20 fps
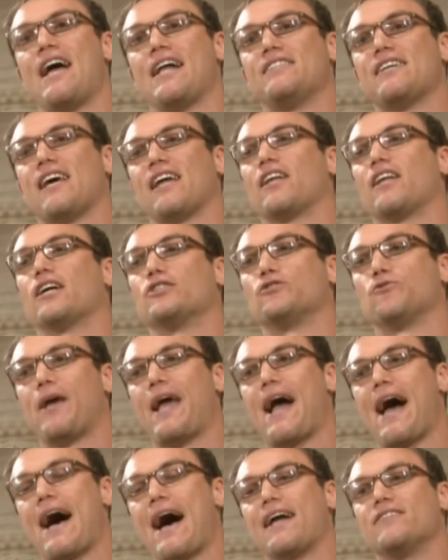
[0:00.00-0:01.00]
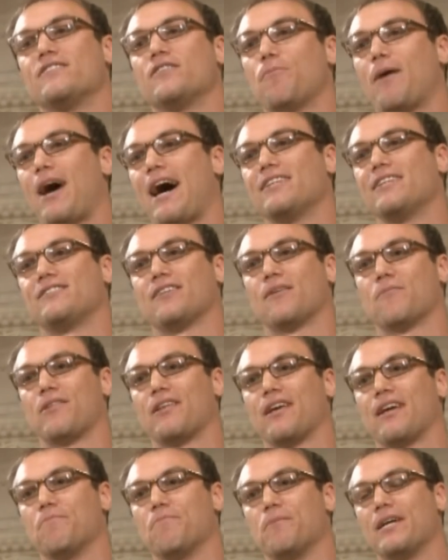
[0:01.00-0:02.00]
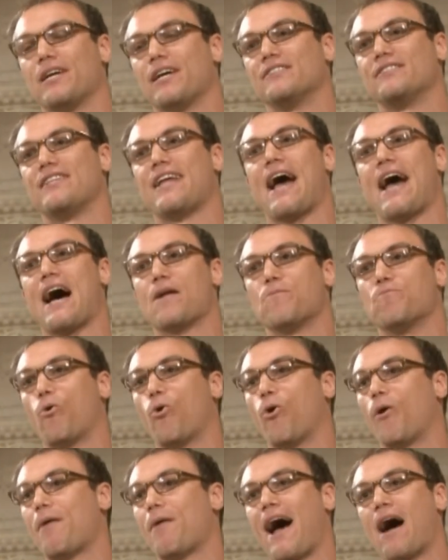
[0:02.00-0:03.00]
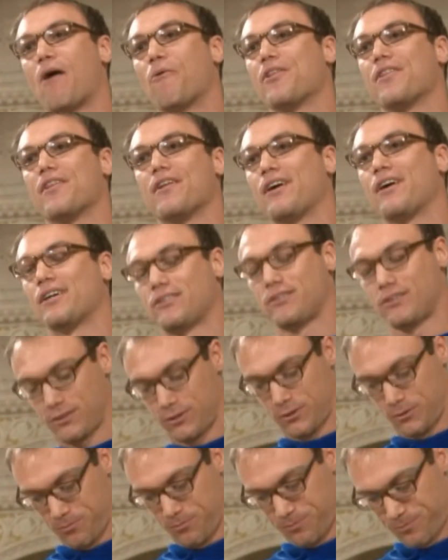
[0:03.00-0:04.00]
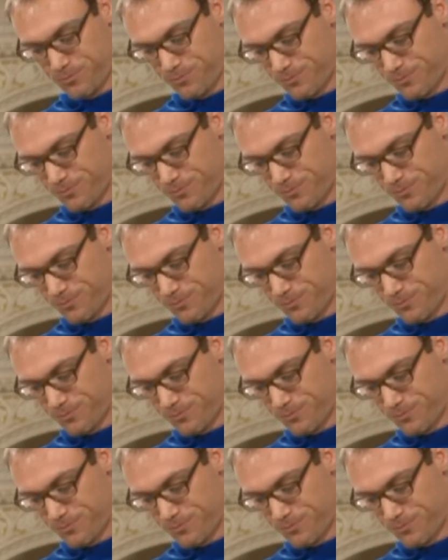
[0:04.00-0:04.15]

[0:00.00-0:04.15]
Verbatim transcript: and telling us we had to buy something because they had more power than us.